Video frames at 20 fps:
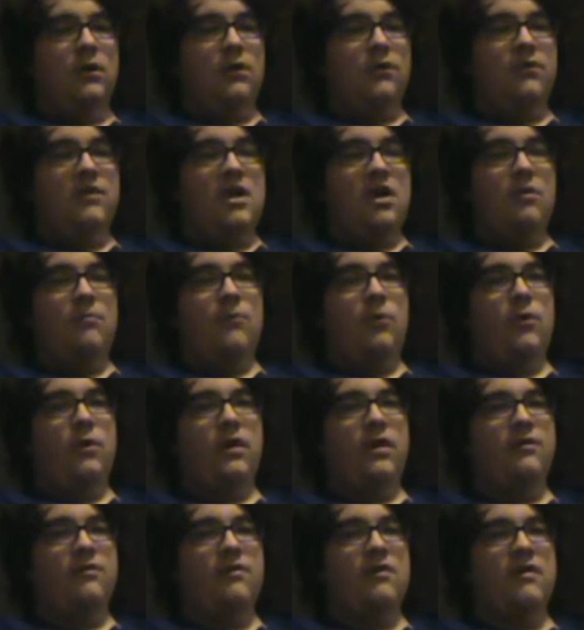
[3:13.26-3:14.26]
They are
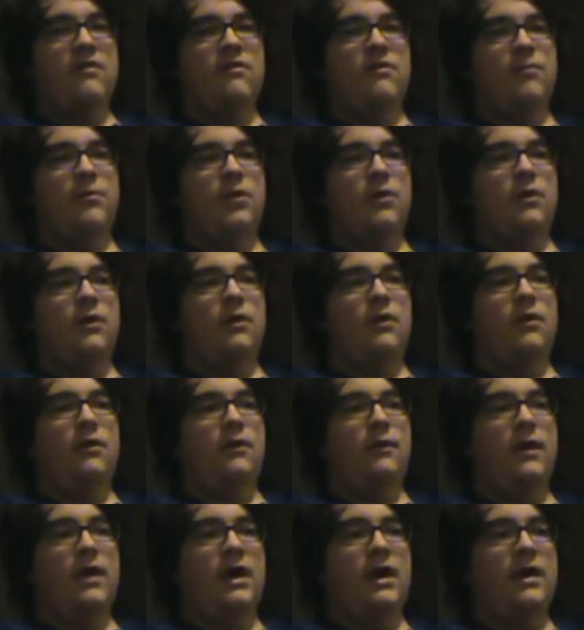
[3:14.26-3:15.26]
more
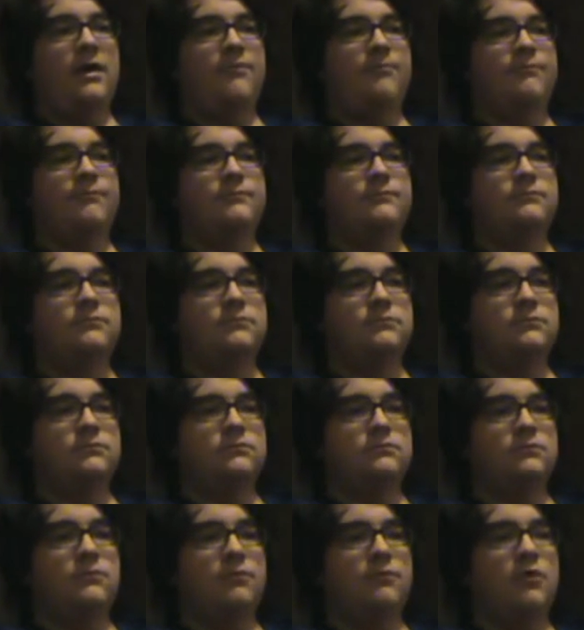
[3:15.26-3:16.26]
accessible.
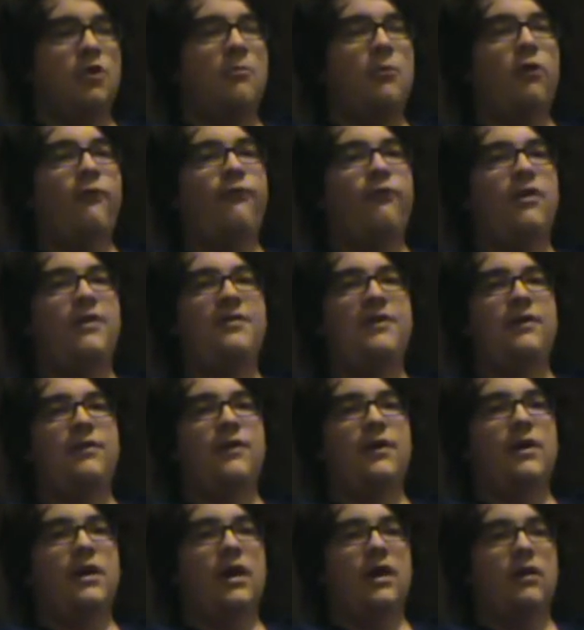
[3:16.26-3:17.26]
They're more friendly
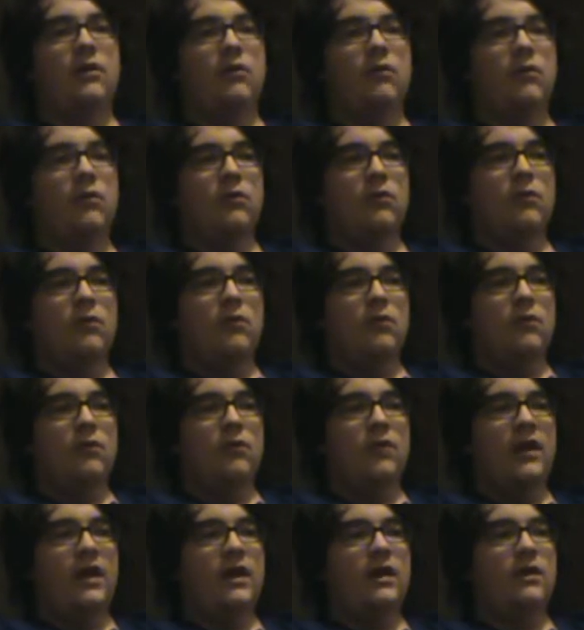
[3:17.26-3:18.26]
looking.
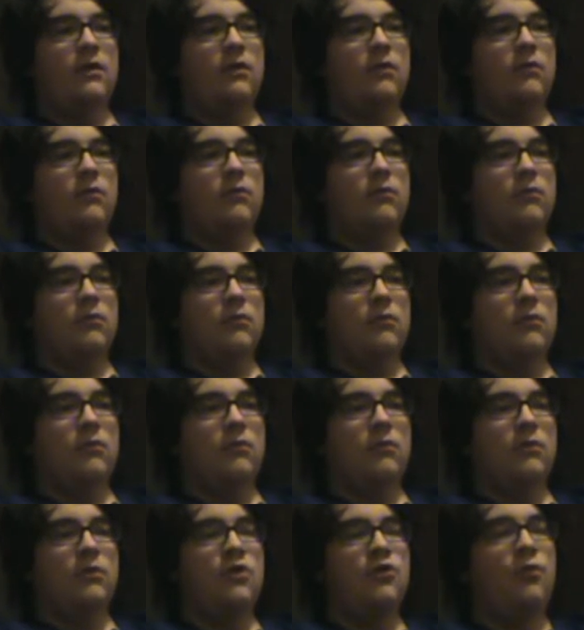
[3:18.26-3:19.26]
Like,
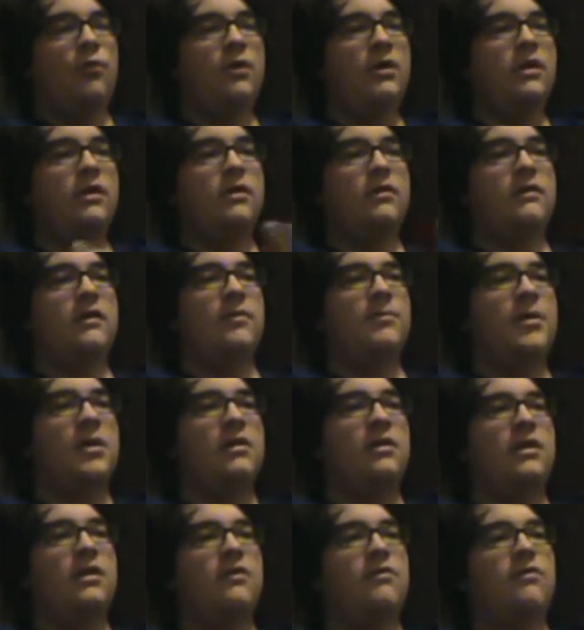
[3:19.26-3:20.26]
you wouldn't
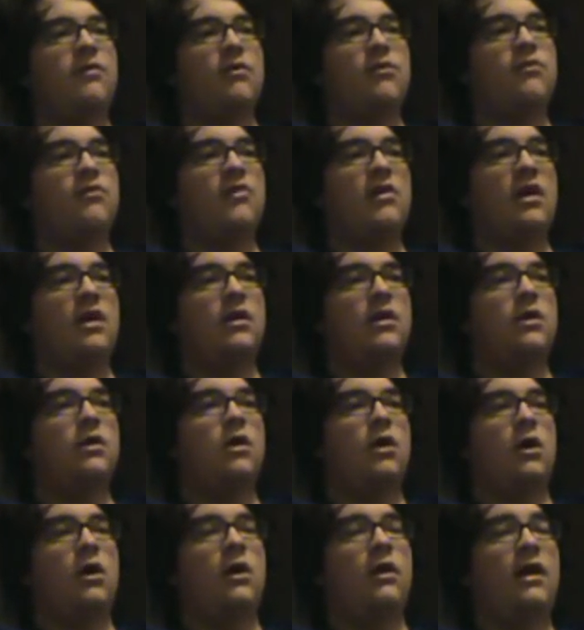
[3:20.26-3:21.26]
typically associate a
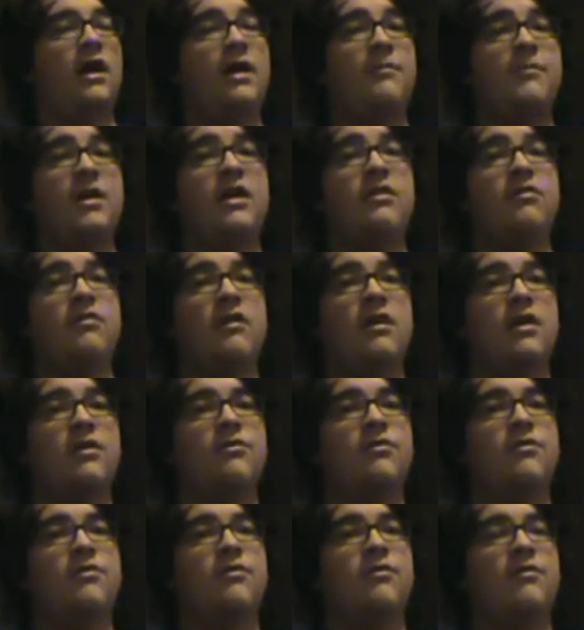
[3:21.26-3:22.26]
girl. I'm not
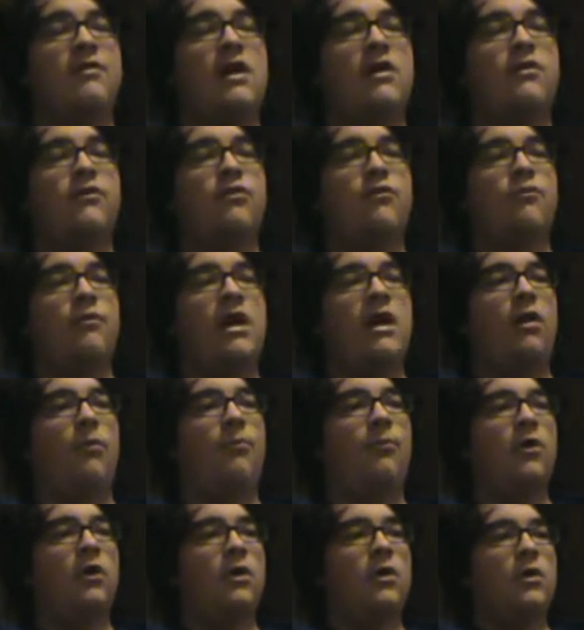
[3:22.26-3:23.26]
saying this is out of the
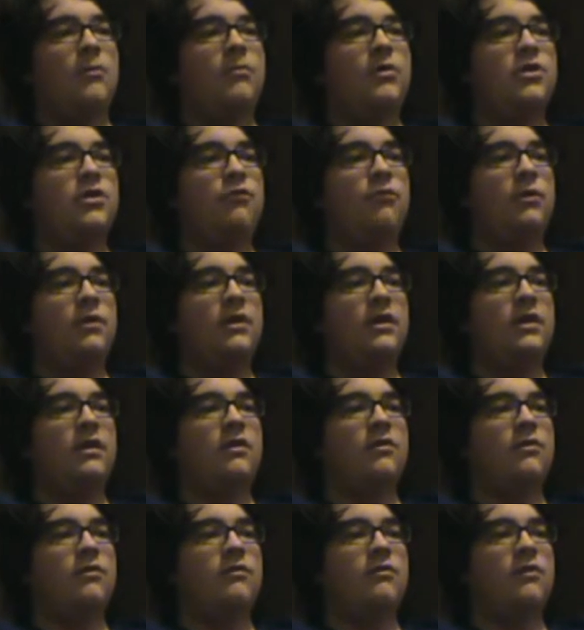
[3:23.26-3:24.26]
realm, but you
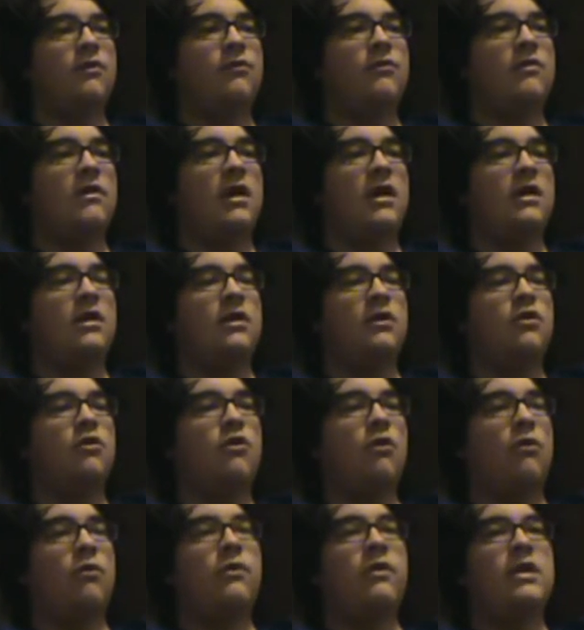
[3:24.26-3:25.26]
wouldn't associate a
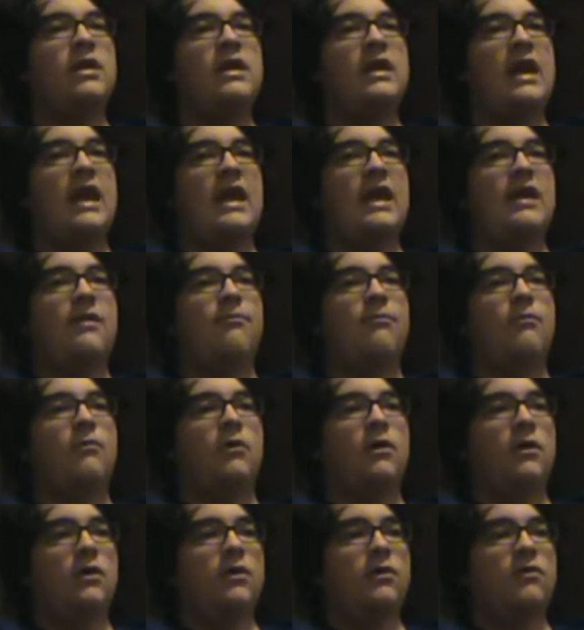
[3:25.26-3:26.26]
gory game
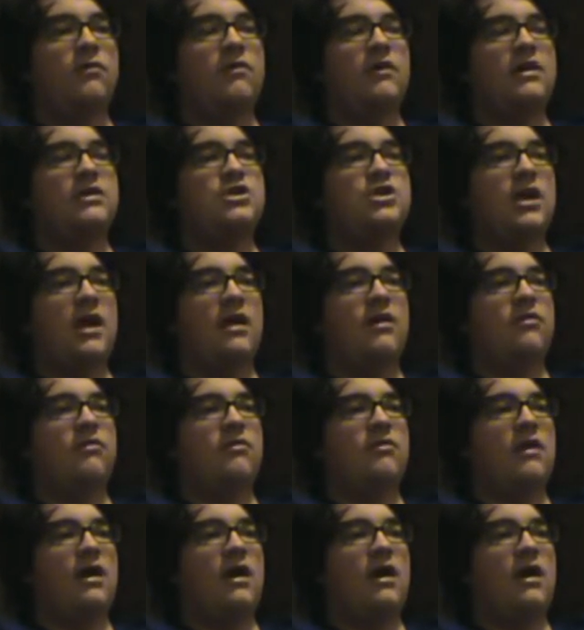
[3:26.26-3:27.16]
such as